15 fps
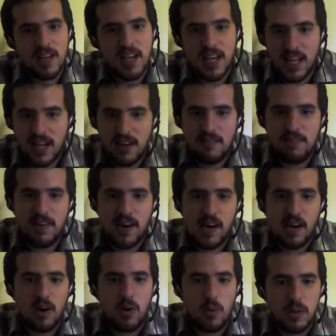any
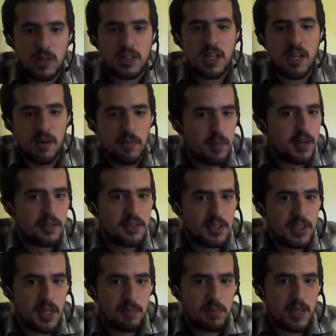pharaoh, was going to build
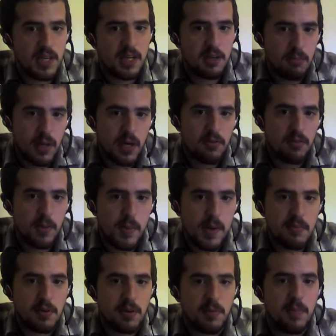something to be
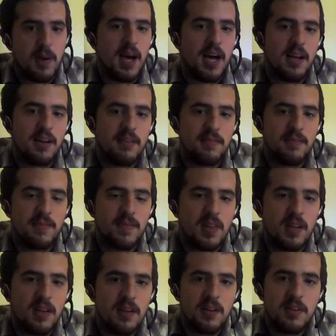remembered by.
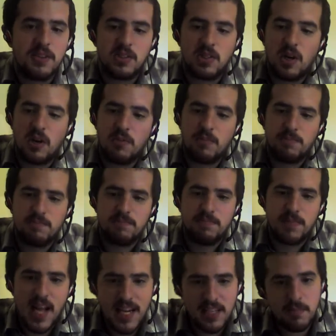So,
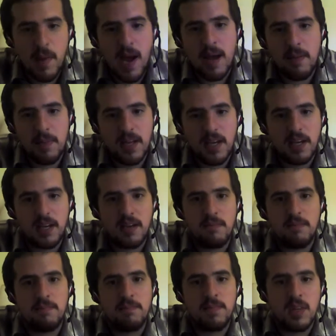that's my opinion.